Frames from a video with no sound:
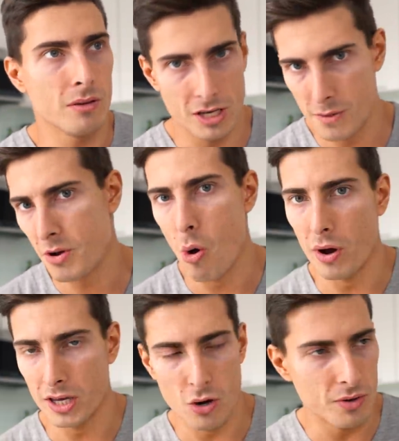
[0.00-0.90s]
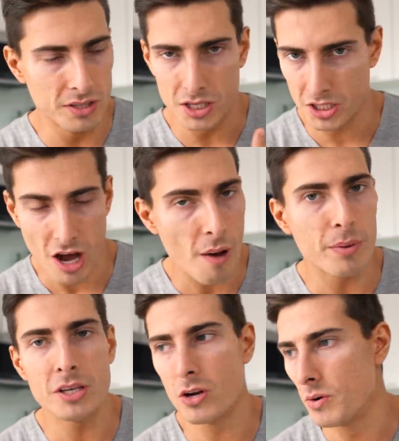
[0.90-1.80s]
keep going. You don't need to stop
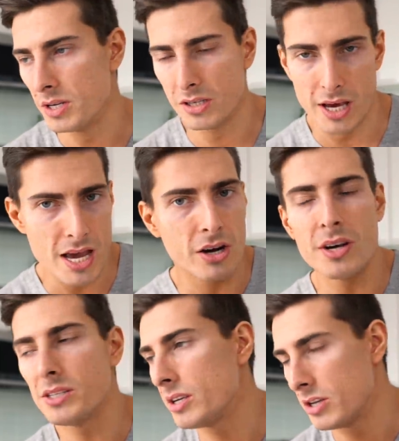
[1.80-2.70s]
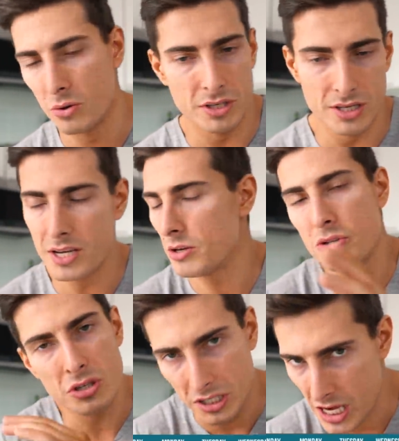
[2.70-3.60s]
it. You don't need to increase it. You don't need to, you
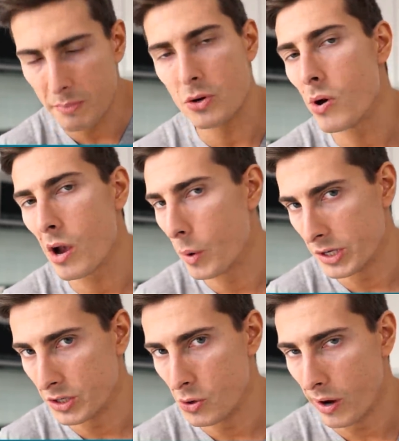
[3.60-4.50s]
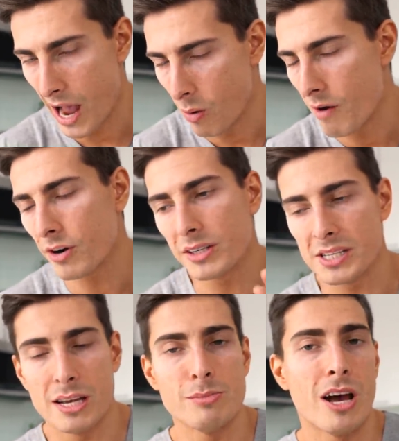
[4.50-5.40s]
just keep doing what you're doing. However, at the same